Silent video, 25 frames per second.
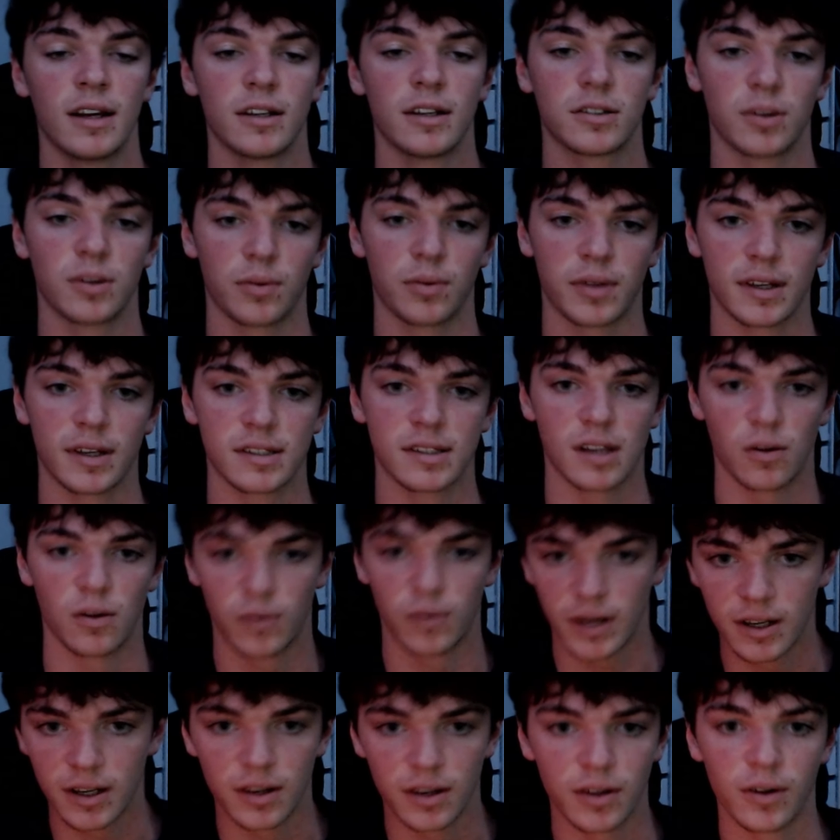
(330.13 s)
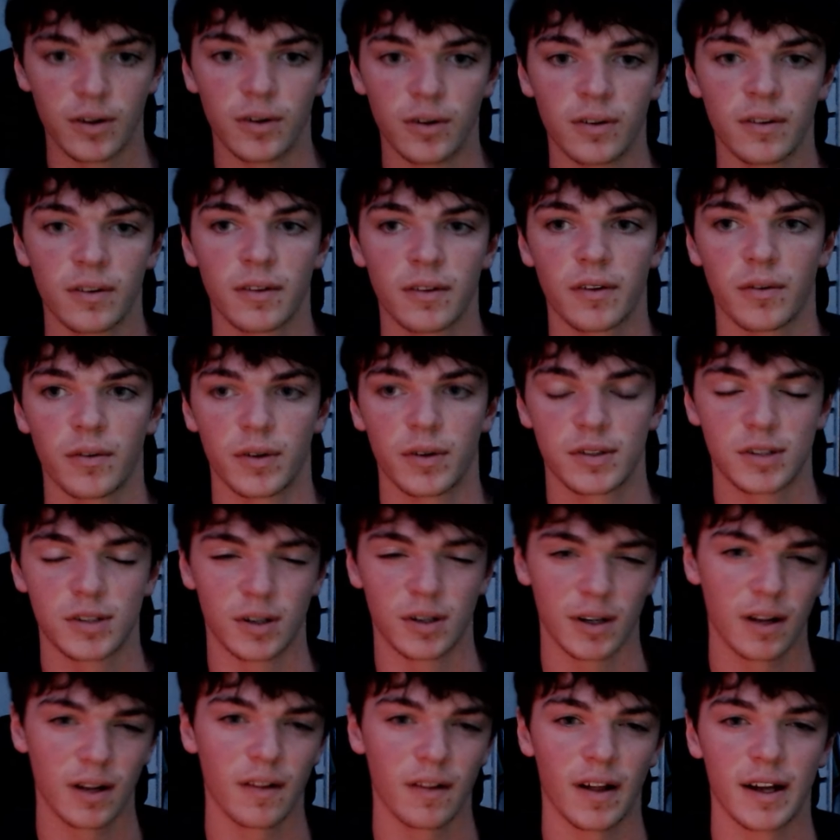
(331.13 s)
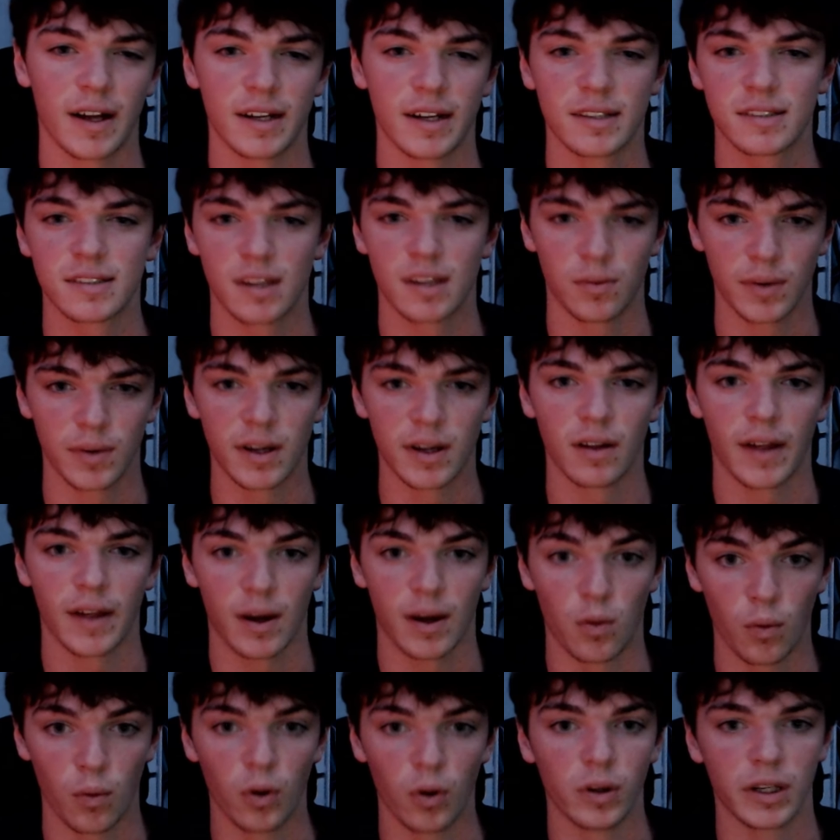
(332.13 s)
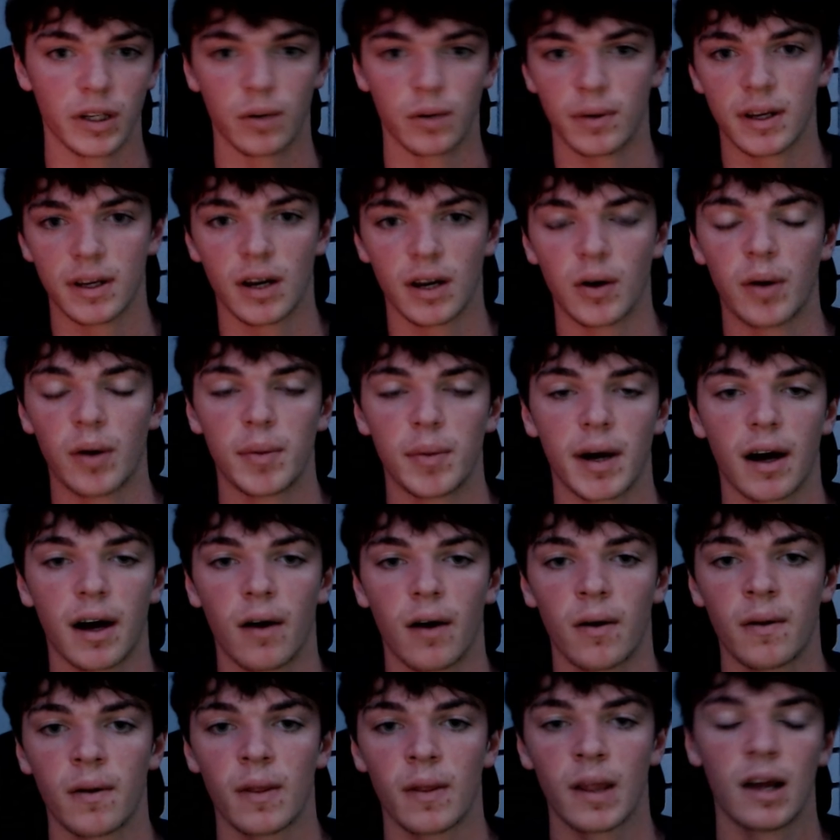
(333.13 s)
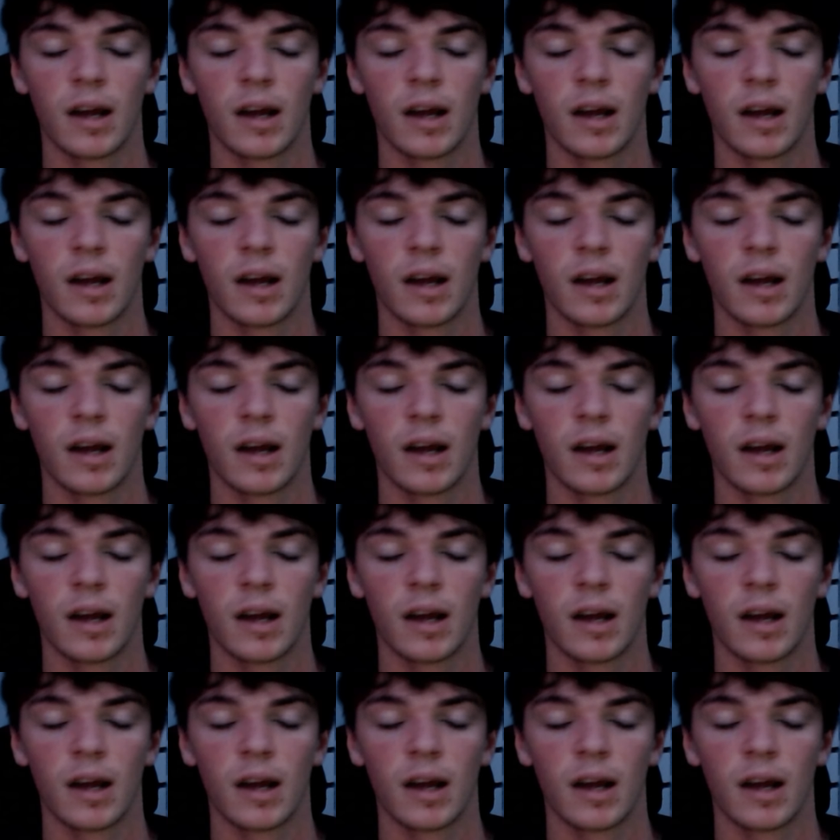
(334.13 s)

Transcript: so things that we do with certain clients that we like only we know about,